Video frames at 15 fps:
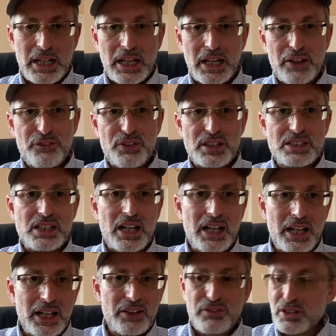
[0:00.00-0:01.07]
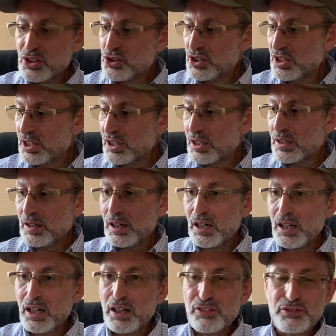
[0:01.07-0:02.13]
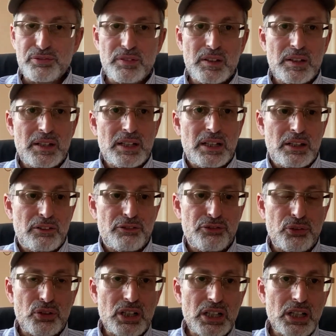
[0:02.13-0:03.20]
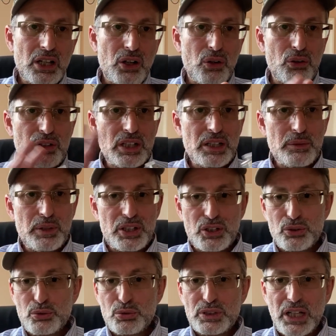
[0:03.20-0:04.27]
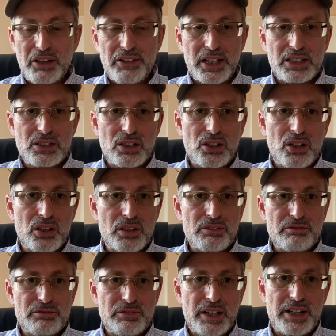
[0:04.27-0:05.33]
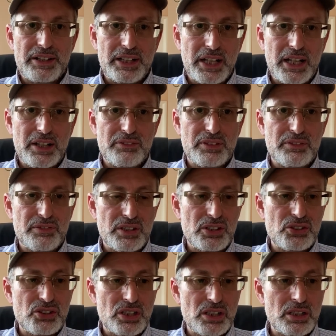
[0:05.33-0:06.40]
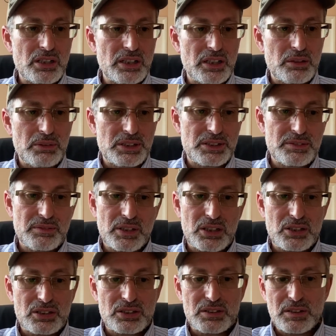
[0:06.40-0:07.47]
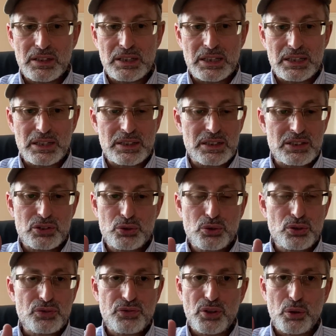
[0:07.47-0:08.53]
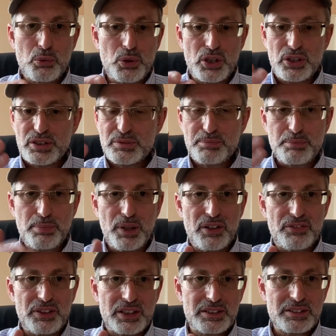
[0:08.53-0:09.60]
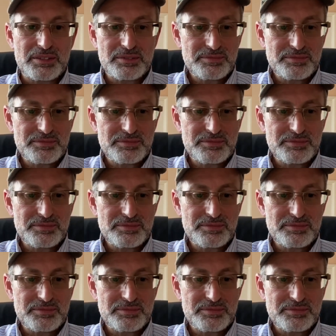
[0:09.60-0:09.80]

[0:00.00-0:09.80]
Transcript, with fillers: If it's a high VG, half. Fully only when you do direct lung very heavy VG liquids because the, this juice flow works perfect.